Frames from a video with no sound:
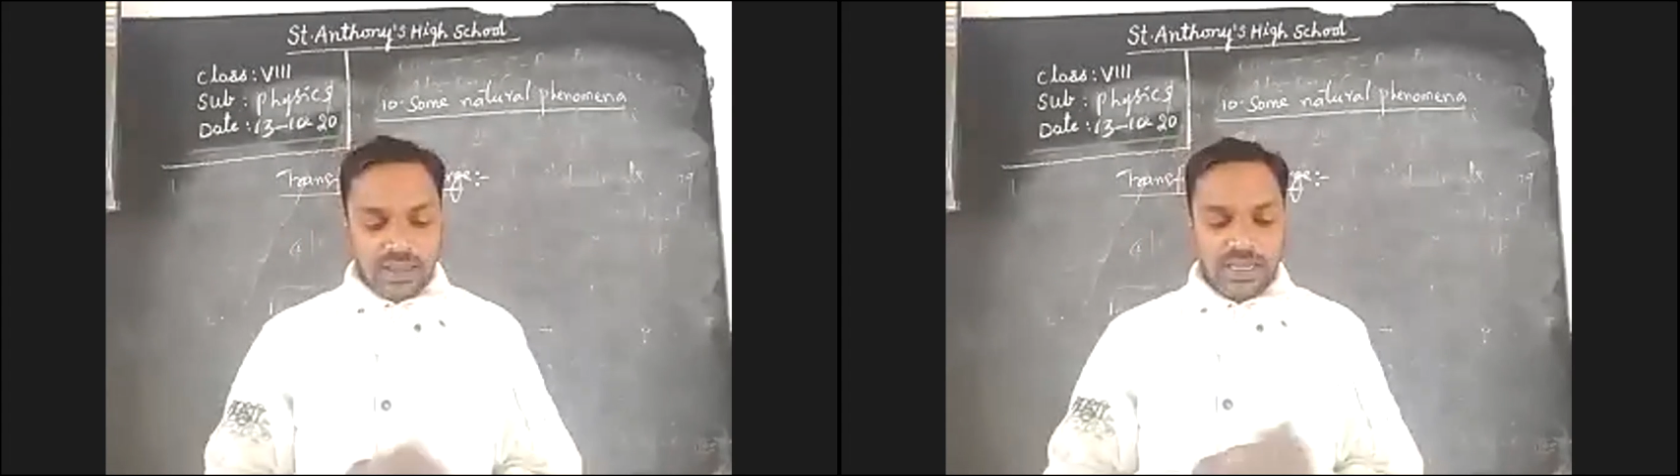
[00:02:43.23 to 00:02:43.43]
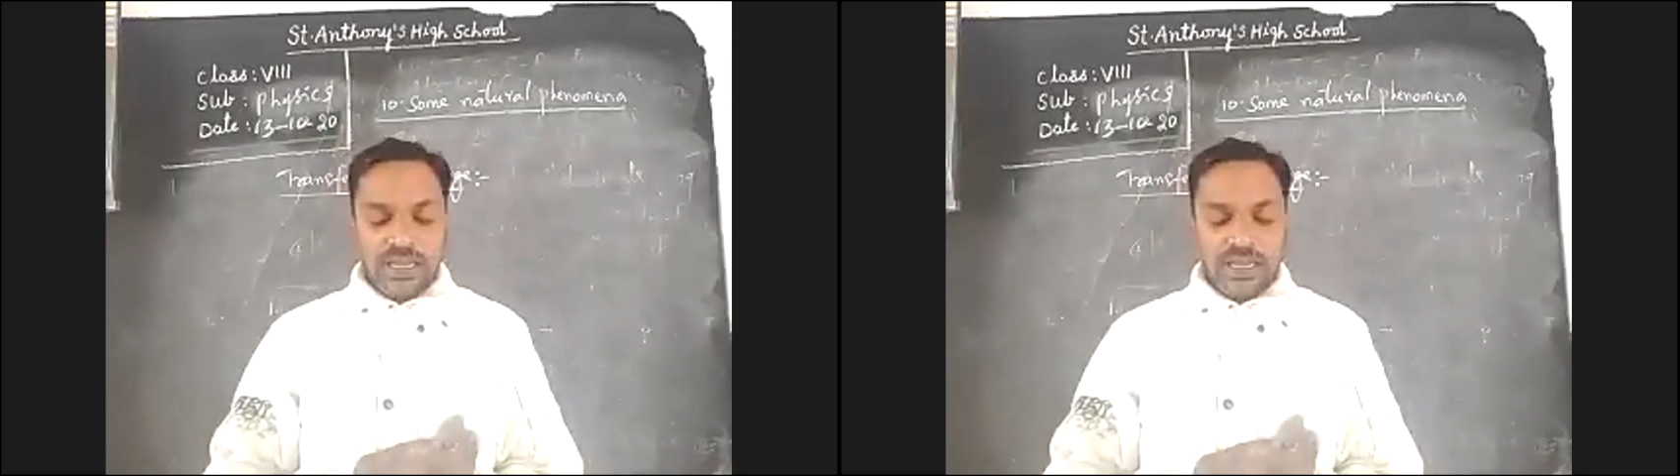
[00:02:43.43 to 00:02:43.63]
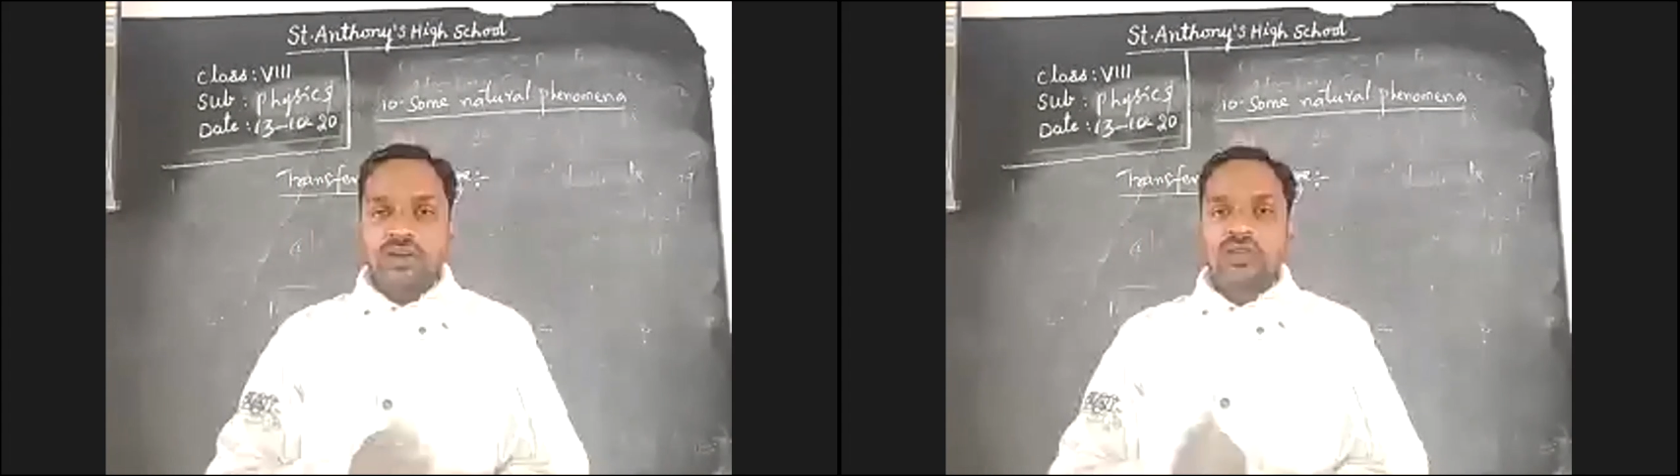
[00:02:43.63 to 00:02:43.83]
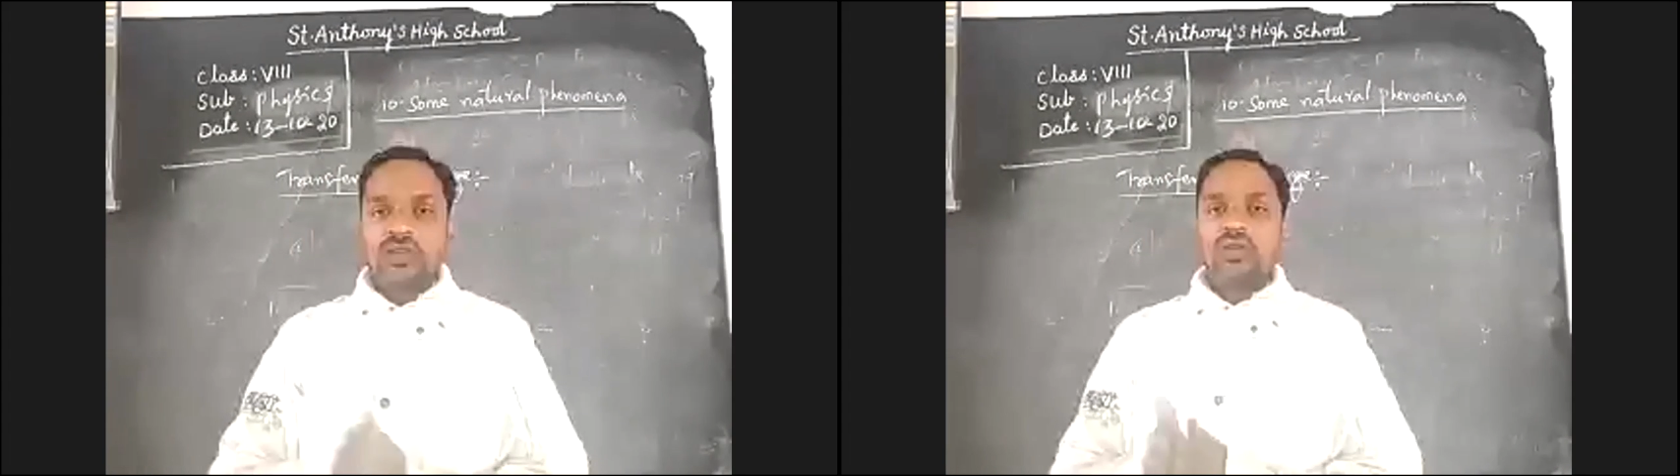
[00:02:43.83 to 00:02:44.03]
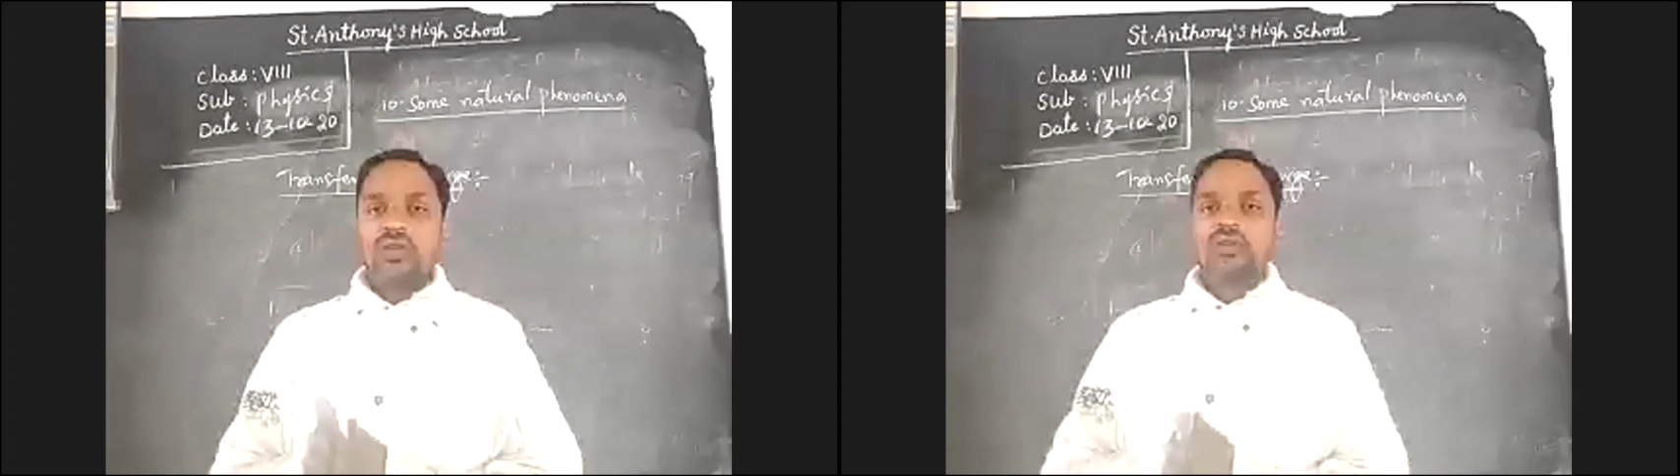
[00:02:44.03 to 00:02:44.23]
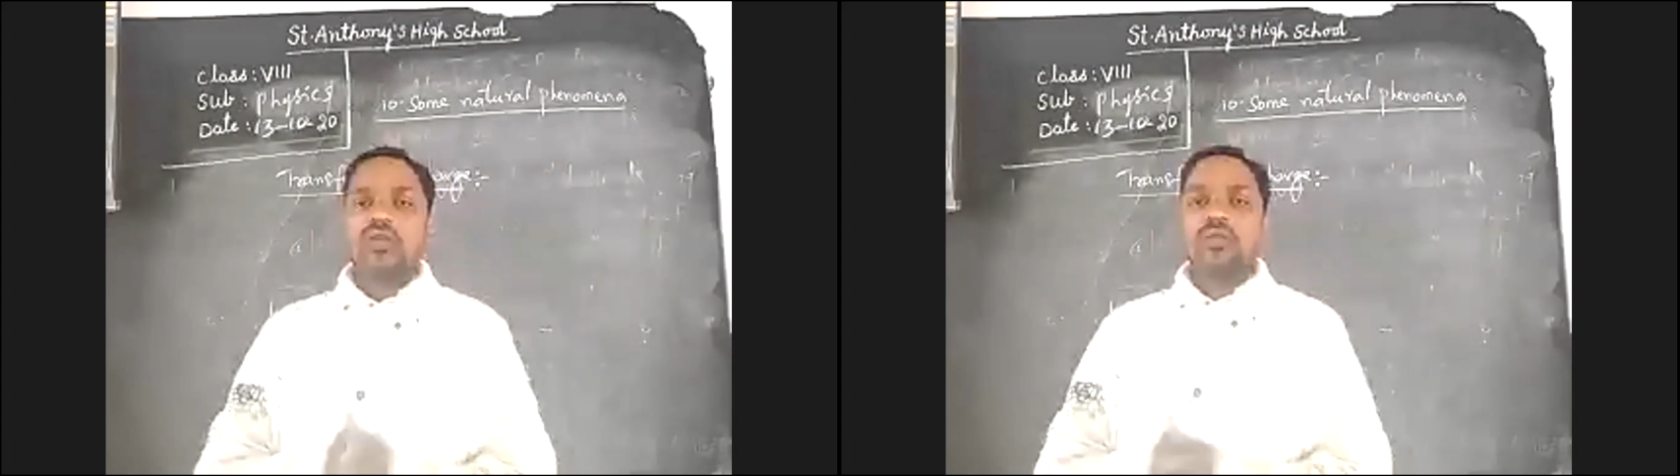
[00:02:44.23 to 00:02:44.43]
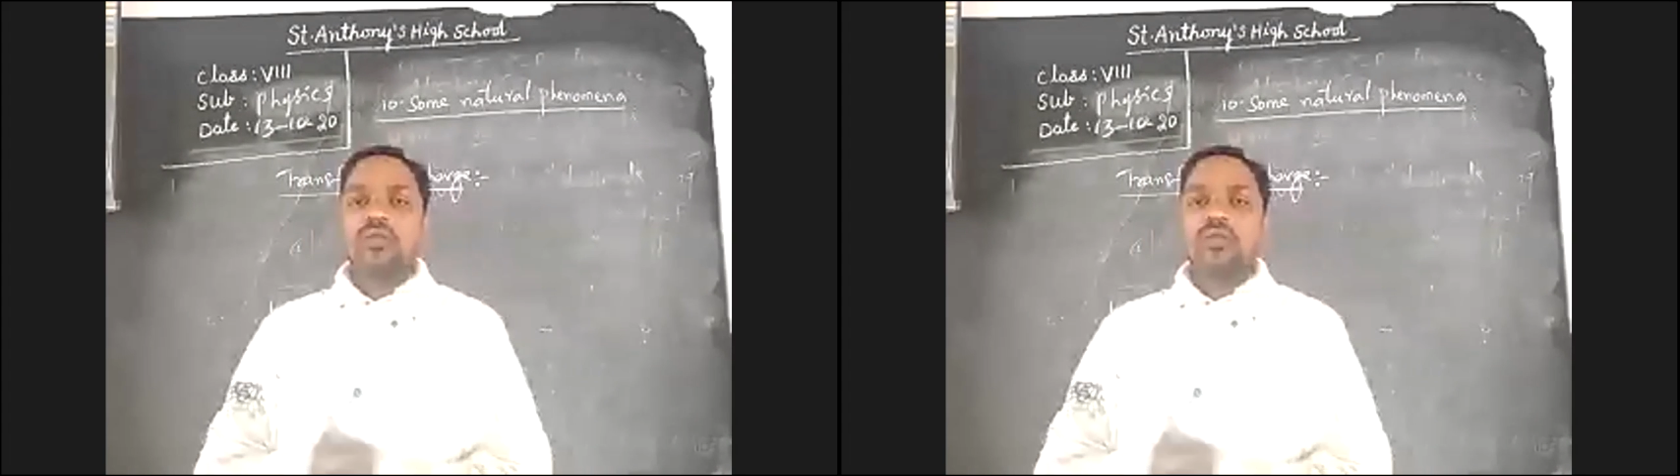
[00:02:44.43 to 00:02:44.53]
electroscope is